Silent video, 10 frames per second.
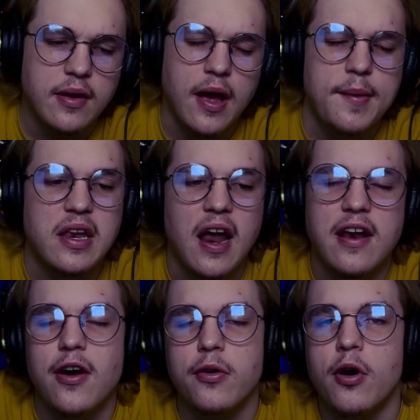I mean, I
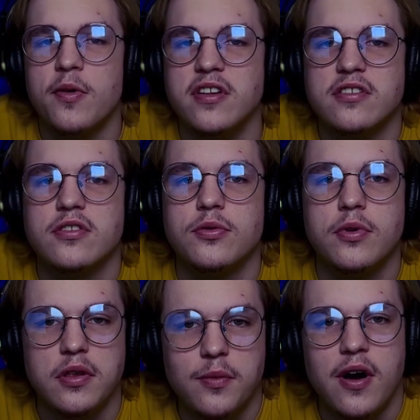know nobody's
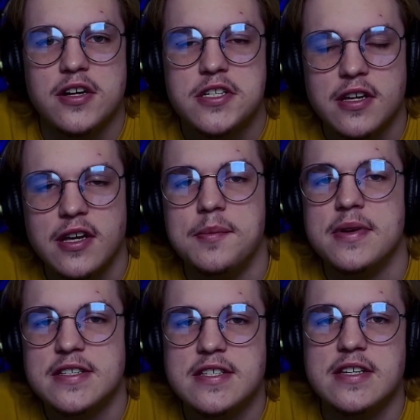really watching
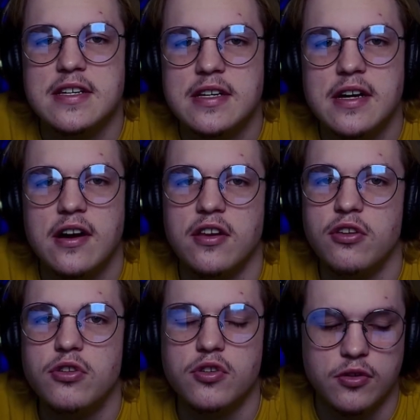NBC on
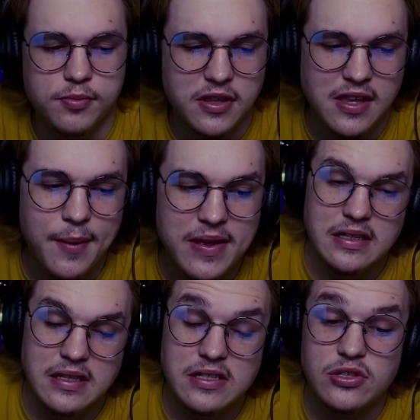YouTube, but I mean,
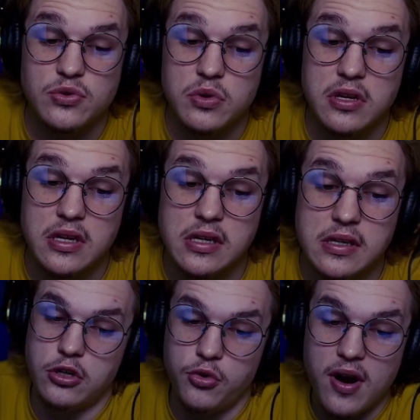this is really
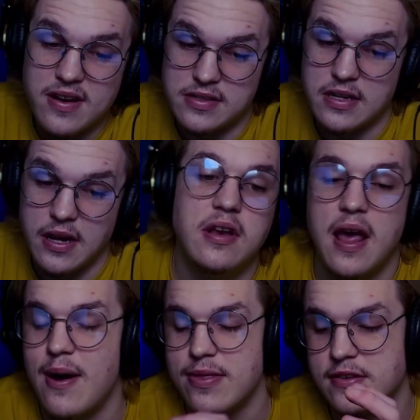crazy
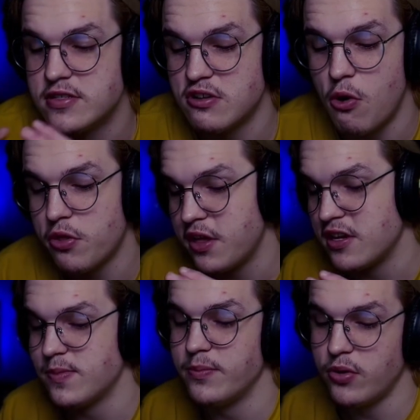how this whole thing has
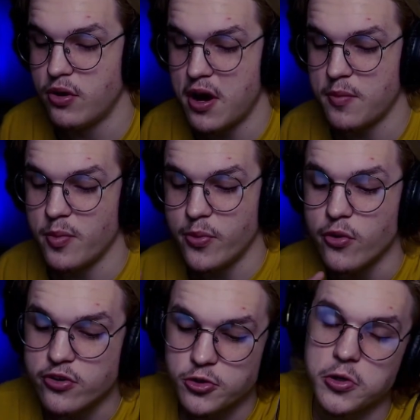been blown out of
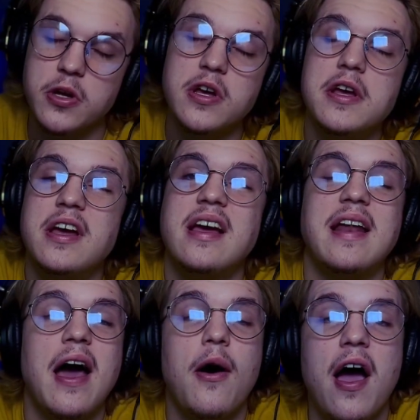proportion. in
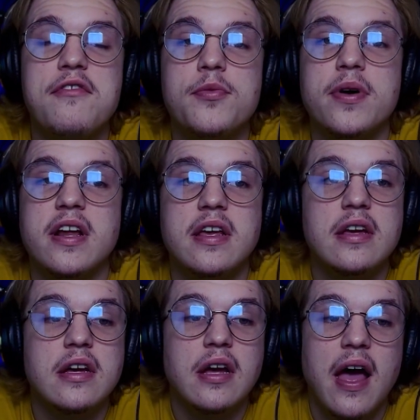how everybody
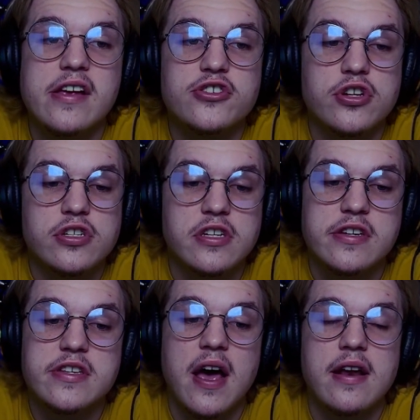has just
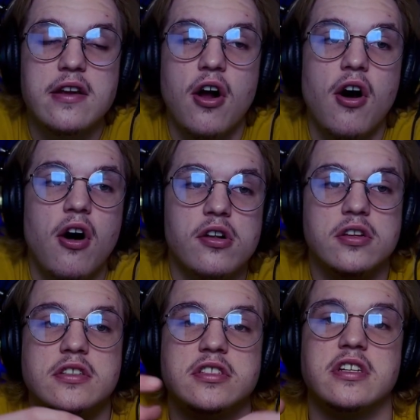decided all
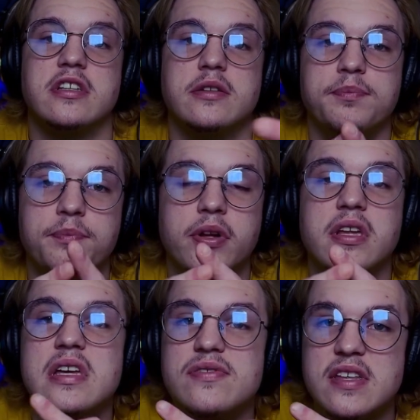to
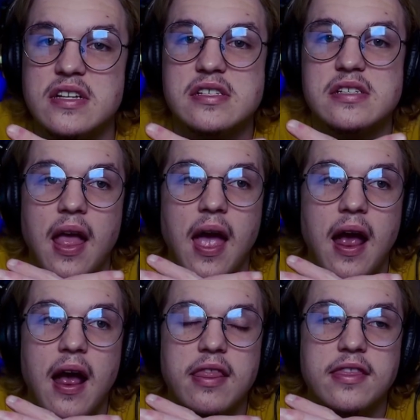believe this.
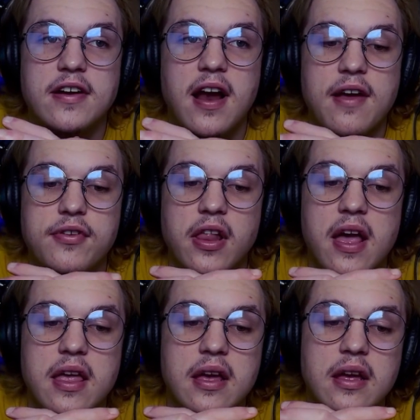And there, I feel
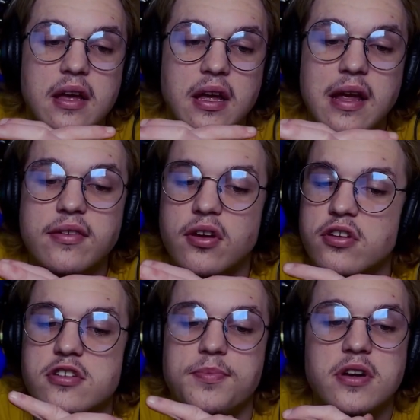like even though
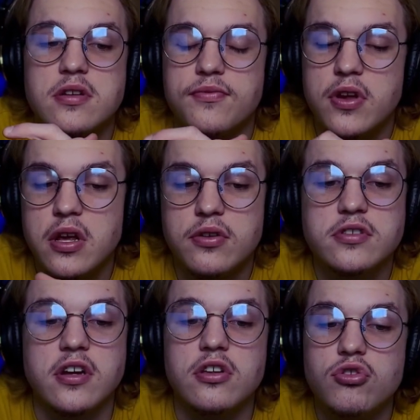there's a bunch of videos
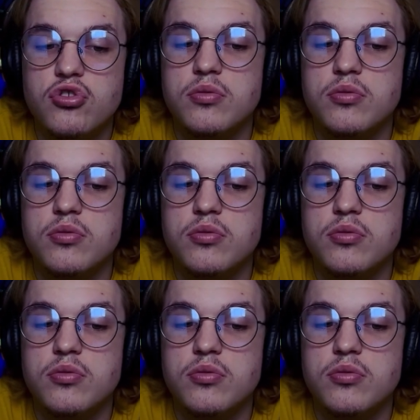on YouTube